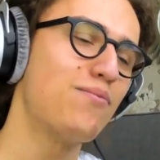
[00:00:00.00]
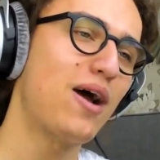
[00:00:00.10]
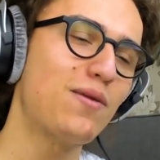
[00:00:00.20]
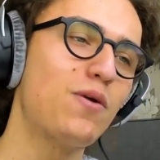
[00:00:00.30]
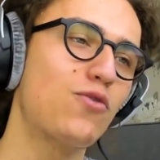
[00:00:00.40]
I
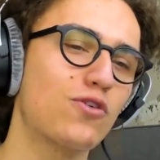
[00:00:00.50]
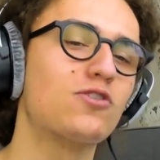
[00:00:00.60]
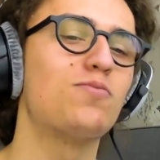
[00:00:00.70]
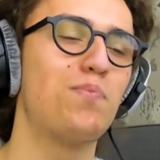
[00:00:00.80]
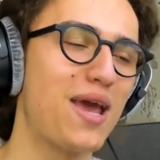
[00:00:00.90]
might be
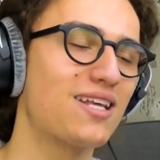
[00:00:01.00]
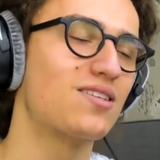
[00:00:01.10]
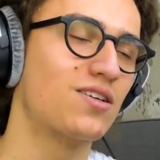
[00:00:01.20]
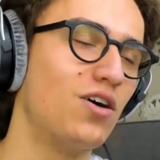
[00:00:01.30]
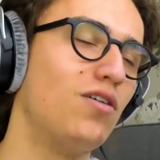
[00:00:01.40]
world's
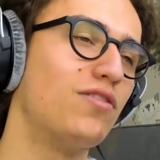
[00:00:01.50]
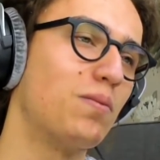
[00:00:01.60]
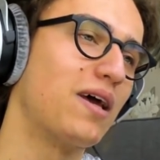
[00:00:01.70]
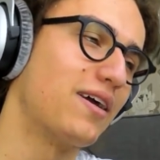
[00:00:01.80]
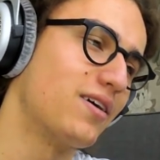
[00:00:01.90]
best golfer
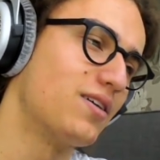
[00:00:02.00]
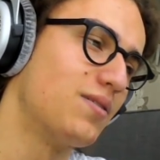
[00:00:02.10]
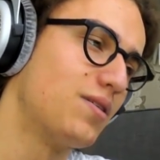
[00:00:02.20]
player.